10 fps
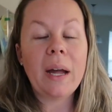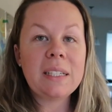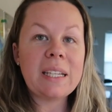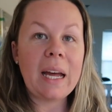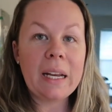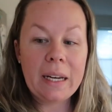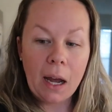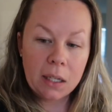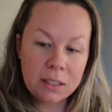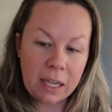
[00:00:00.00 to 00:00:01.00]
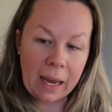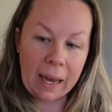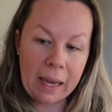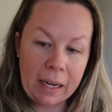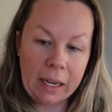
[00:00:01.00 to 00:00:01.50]
I decided not to
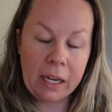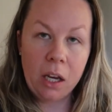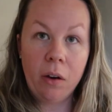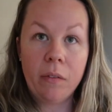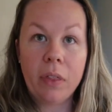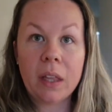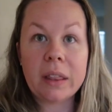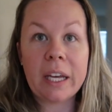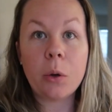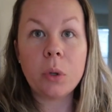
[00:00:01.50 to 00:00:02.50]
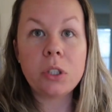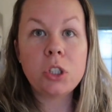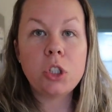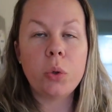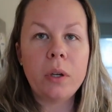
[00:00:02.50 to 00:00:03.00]
add any of the
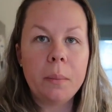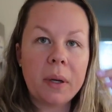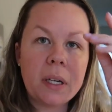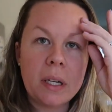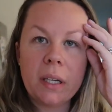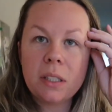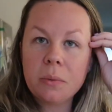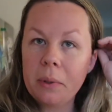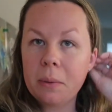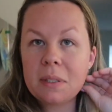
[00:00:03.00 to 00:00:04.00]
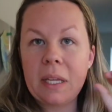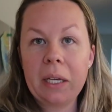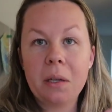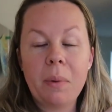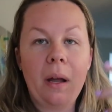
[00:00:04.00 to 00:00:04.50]
liquids to it because when I was
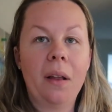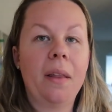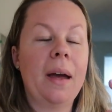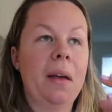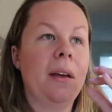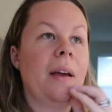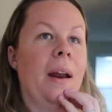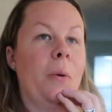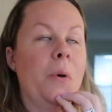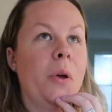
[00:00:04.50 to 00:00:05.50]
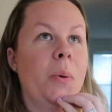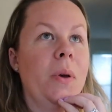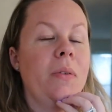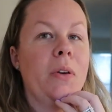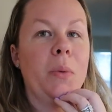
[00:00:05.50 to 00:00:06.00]
thinking about it, like, I don't know
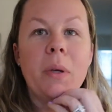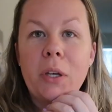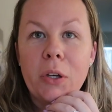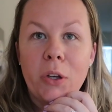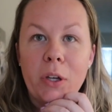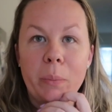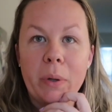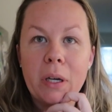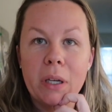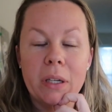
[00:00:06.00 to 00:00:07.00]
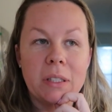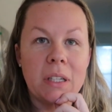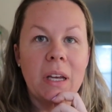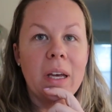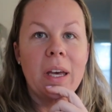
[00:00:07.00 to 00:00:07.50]
if it'll be good because
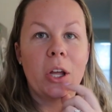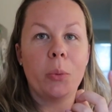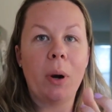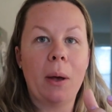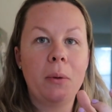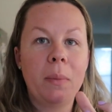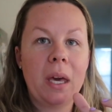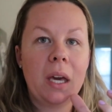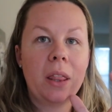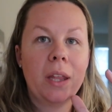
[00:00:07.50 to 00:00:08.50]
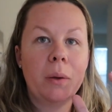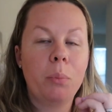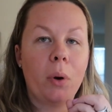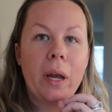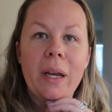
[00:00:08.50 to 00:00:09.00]
it'll probably make the
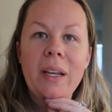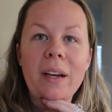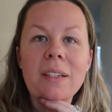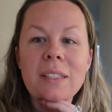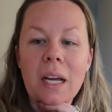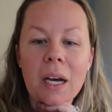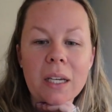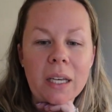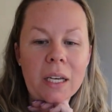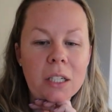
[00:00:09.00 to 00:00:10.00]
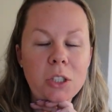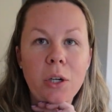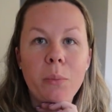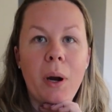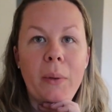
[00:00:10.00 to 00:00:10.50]
bread kind of soggy.
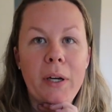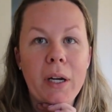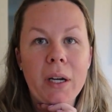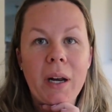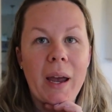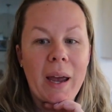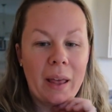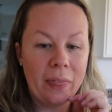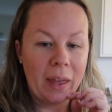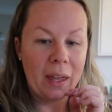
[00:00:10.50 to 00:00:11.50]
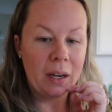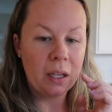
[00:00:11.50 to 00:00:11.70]
So I'm probably not gonna add that.